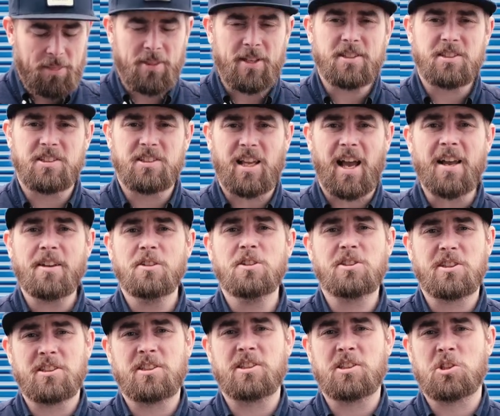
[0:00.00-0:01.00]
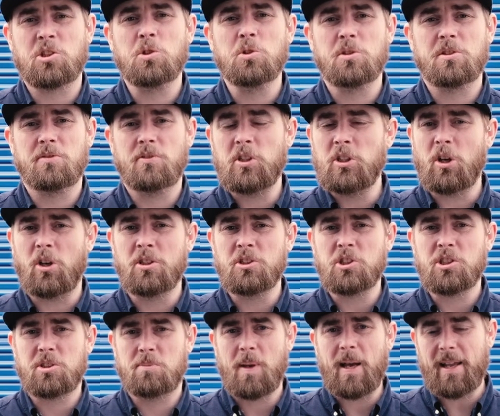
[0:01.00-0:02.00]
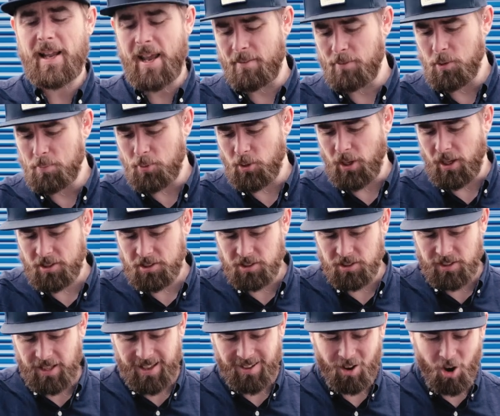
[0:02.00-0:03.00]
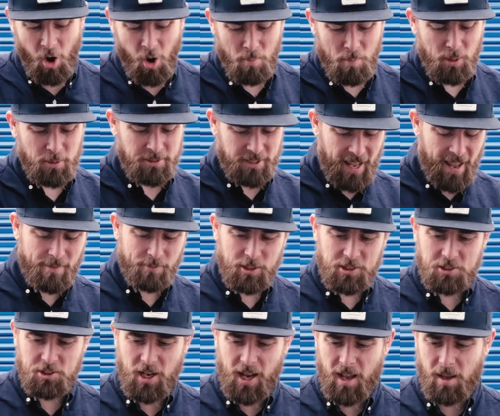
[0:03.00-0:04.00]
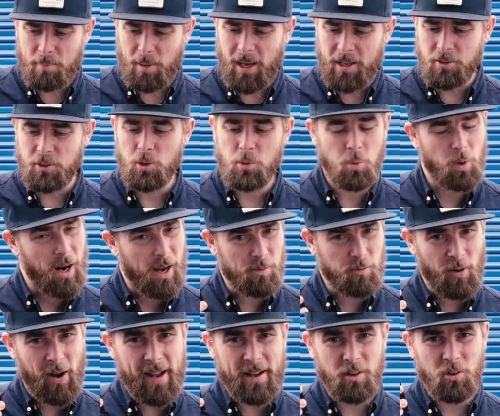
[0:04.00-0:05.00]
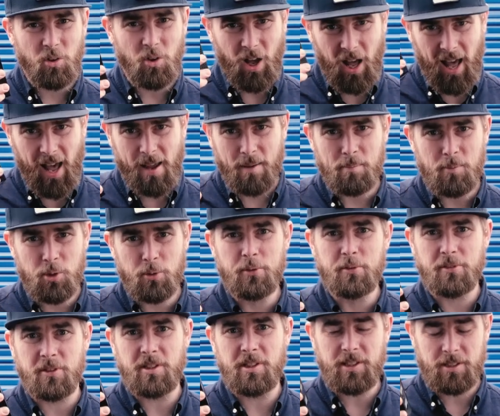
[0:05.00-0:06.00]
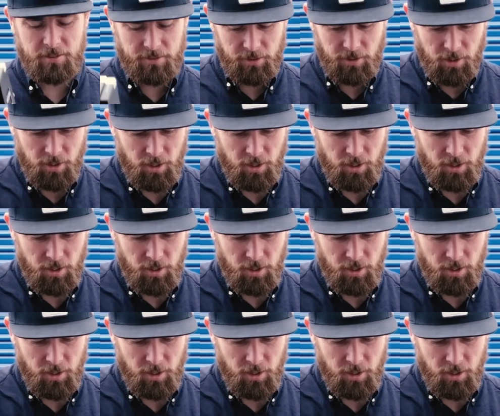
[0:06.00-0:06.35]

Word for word: this is I use this exclusively on just about every production. Almost every job I do where I wrangle, I'm using these.